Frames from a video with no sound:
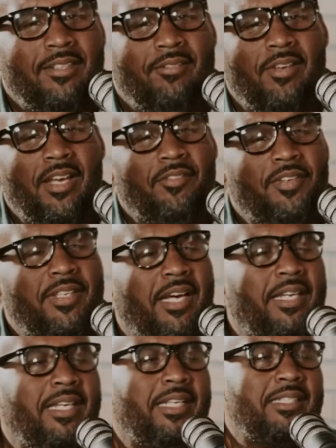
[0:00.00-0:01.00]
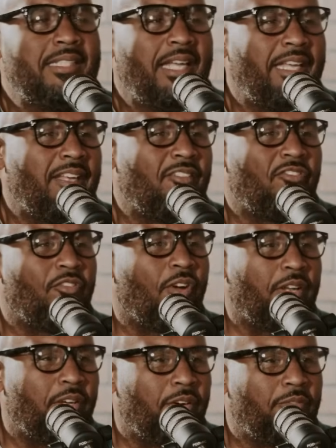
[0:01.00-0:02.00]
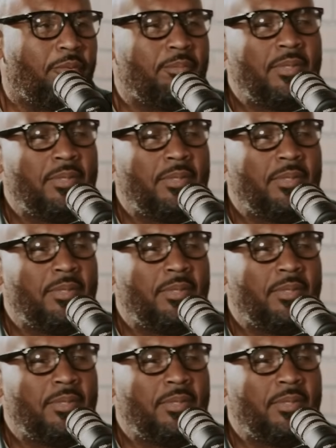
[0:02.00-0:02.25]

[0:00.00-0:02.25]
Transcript: never done anything in front of them.